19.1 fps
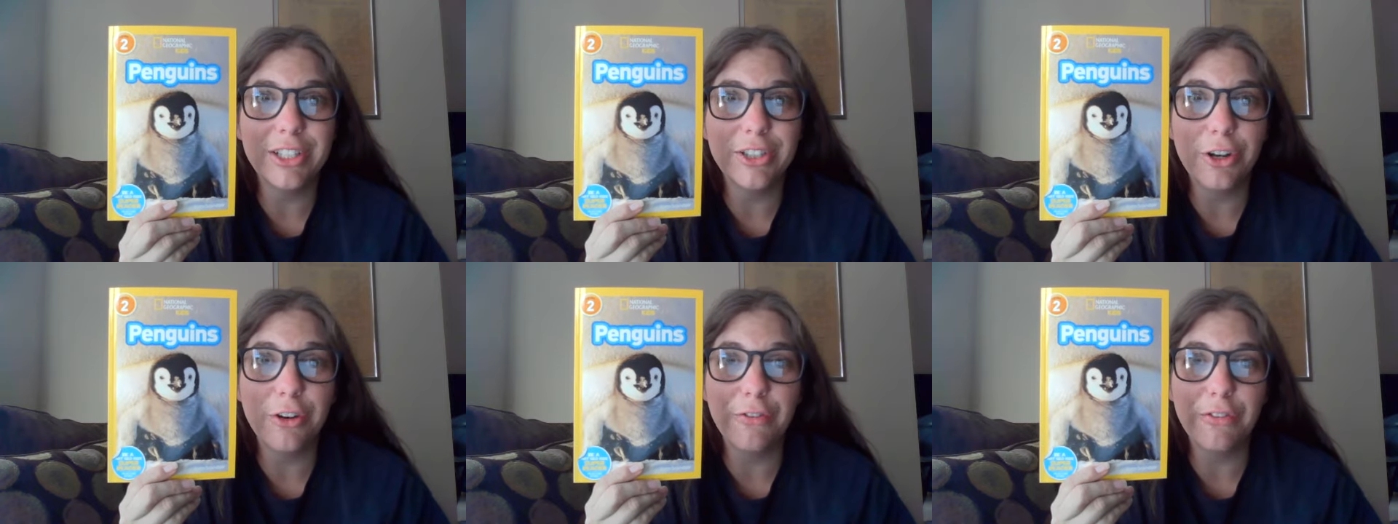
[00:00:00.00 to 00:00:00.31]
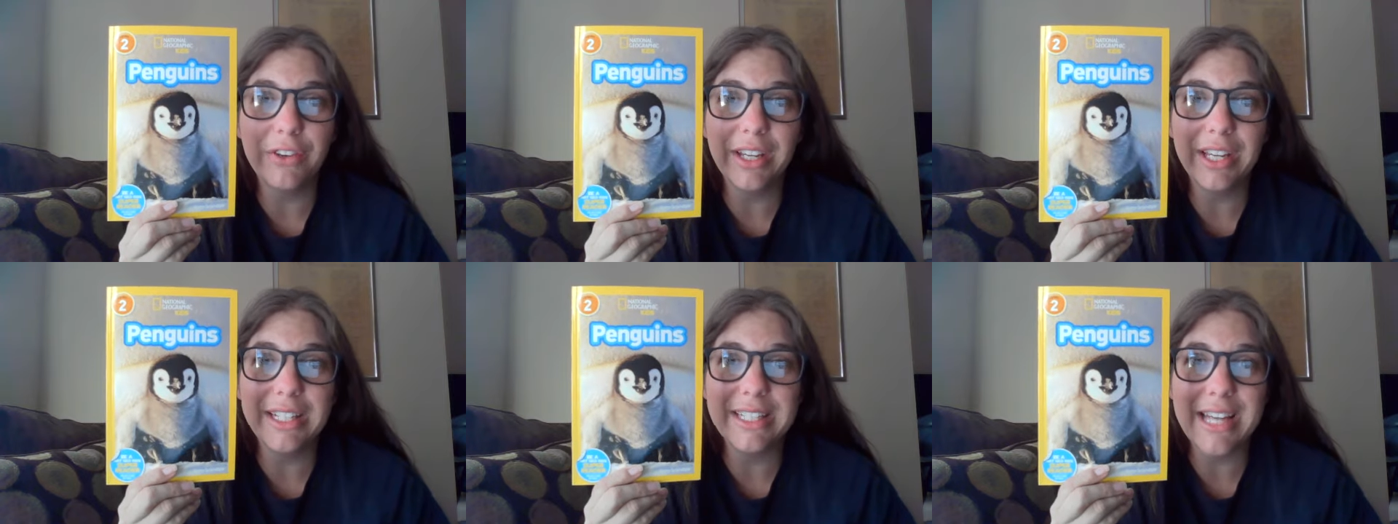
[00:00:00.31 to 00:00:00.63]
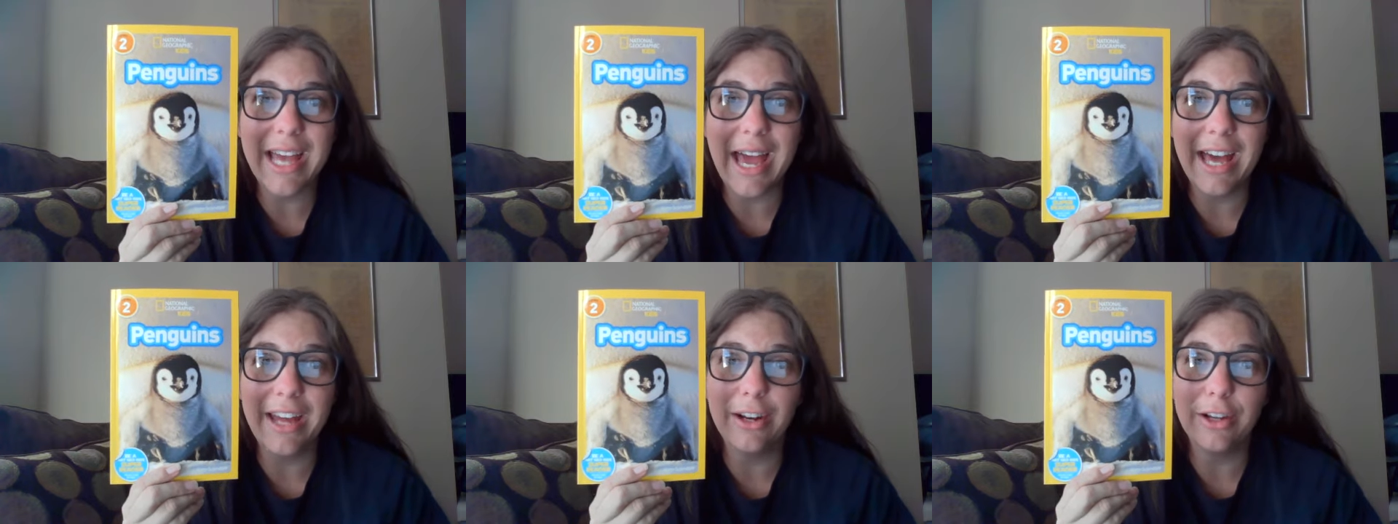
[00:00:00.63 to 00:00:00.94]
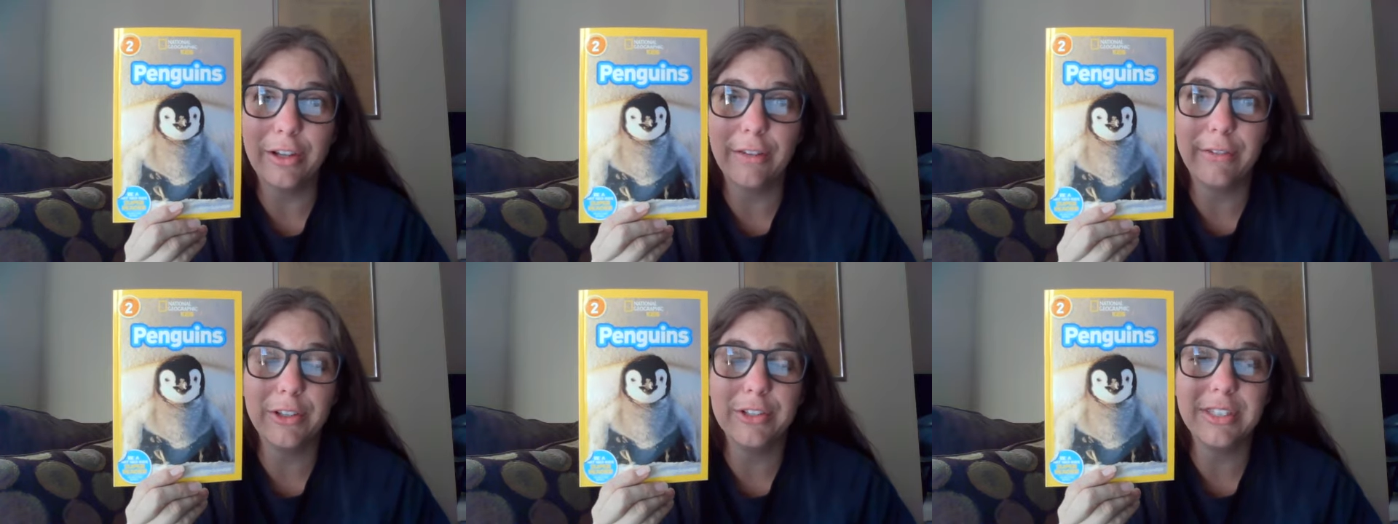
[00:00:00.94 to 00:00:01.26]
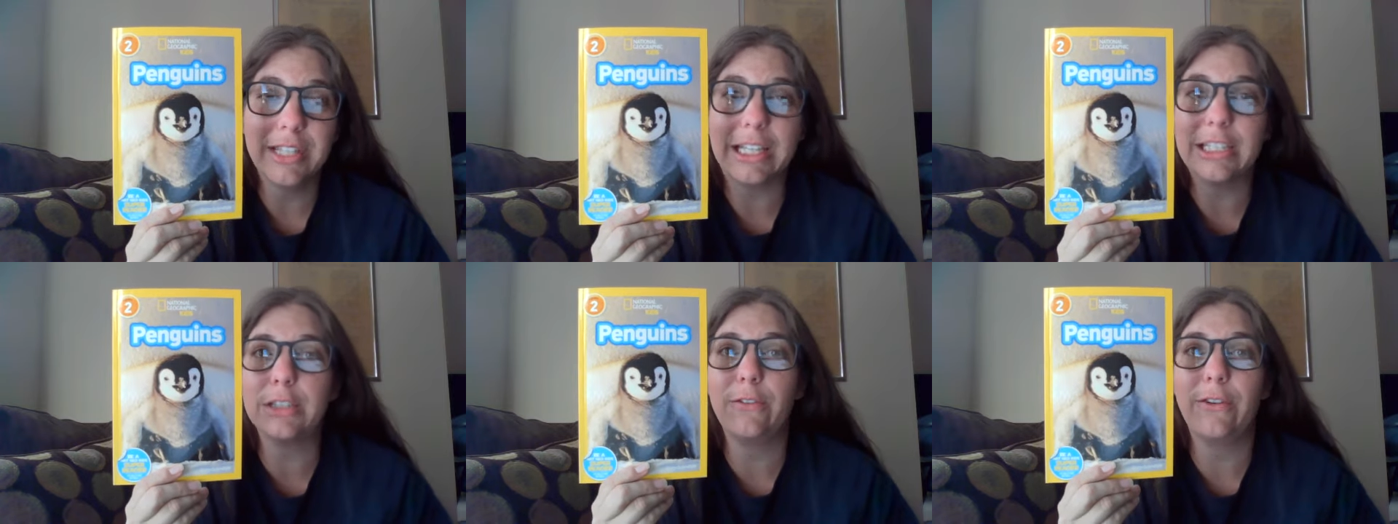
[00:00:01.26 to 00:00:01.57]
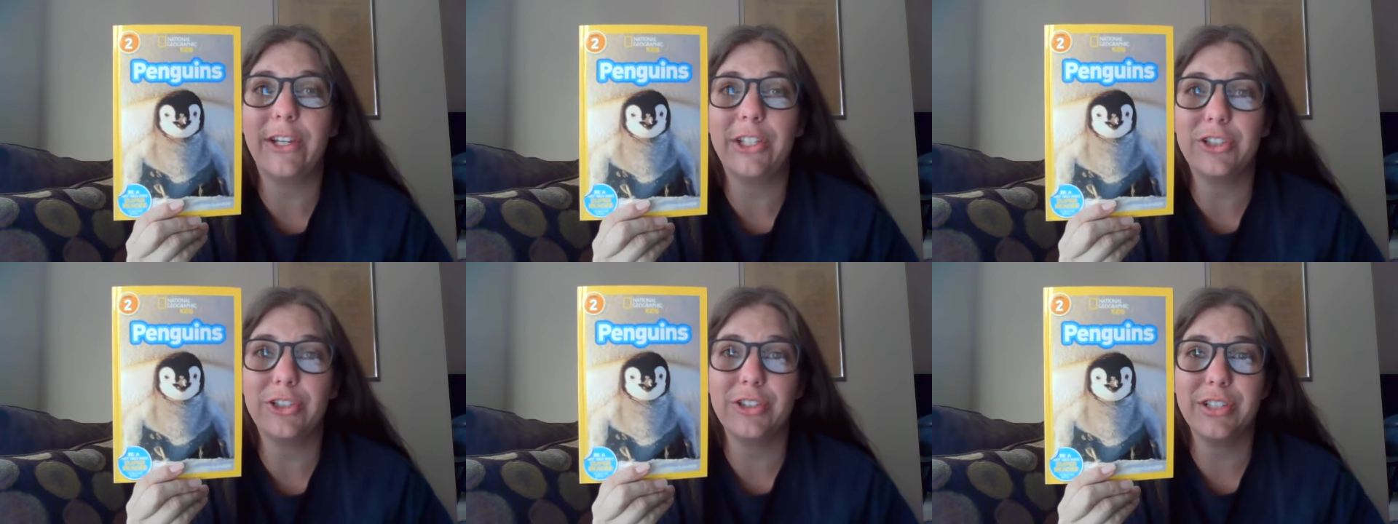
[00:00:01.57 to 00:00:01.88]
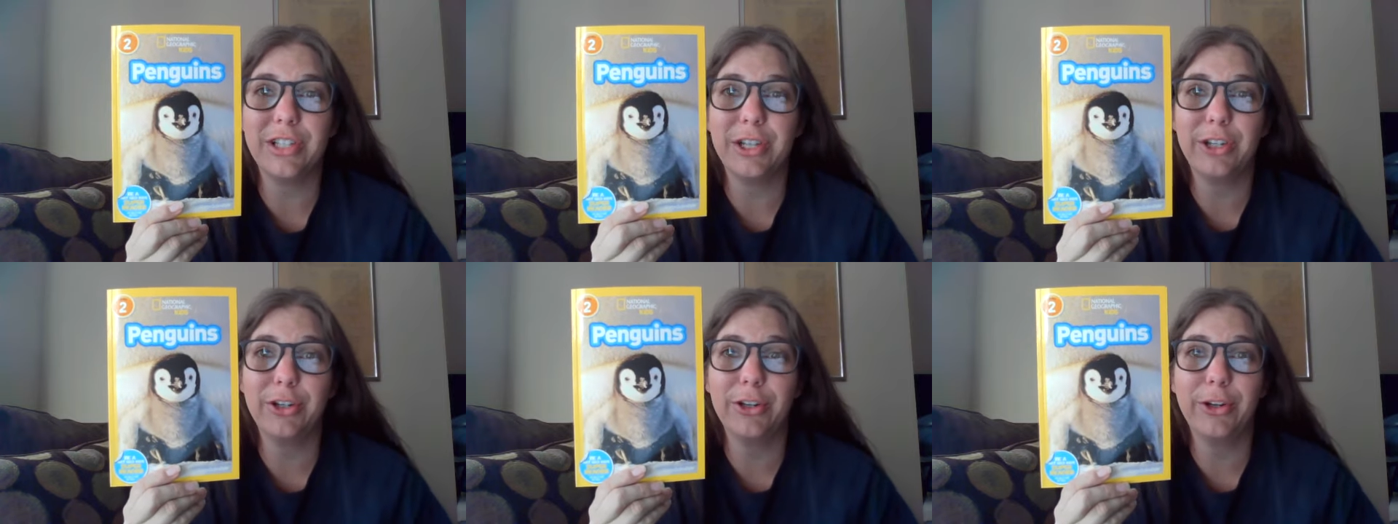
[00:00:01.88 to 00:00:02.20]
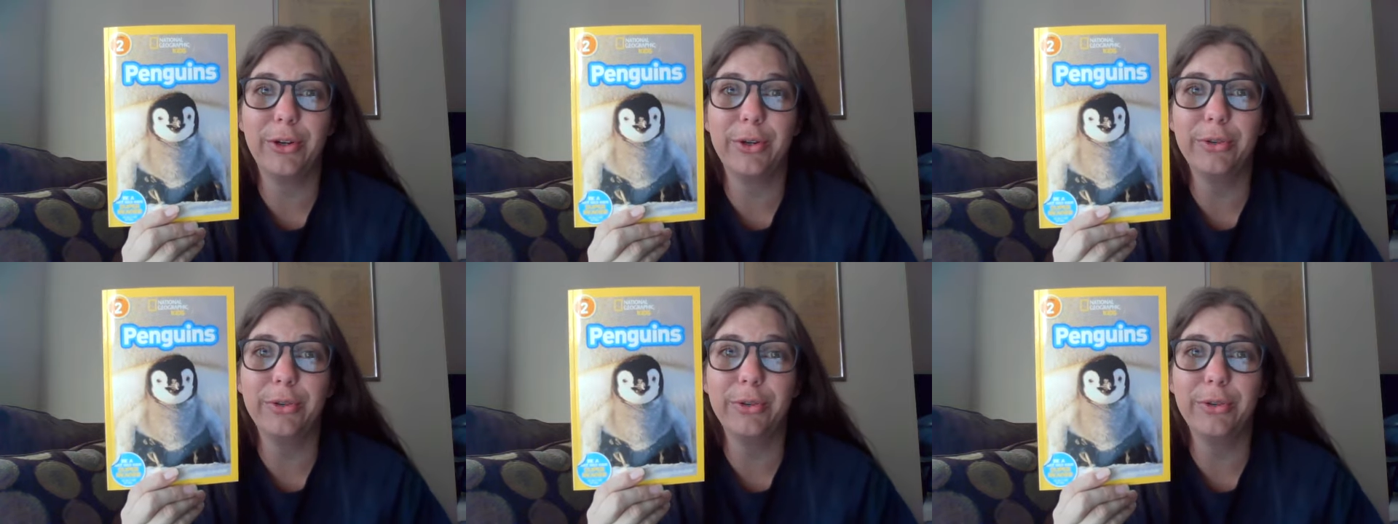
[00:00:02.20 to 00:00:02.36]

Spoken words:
Don't forget to add all of those text features in your